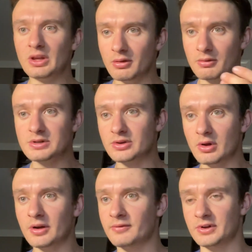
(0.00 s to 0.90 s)
There is a
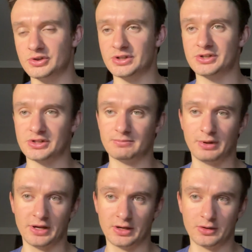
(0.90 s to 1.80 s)
lot of logistics in
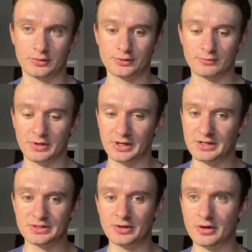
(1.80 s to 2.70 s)
planning and ultra running. It is
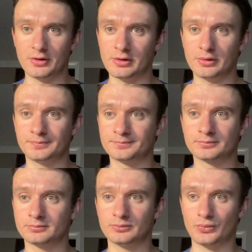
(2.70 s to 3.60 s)
not all
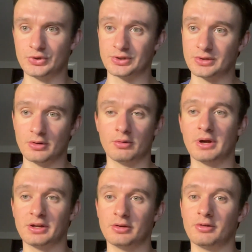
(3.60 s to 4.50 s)
just, I
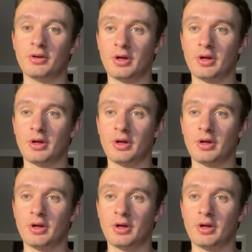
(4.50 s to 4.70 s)
can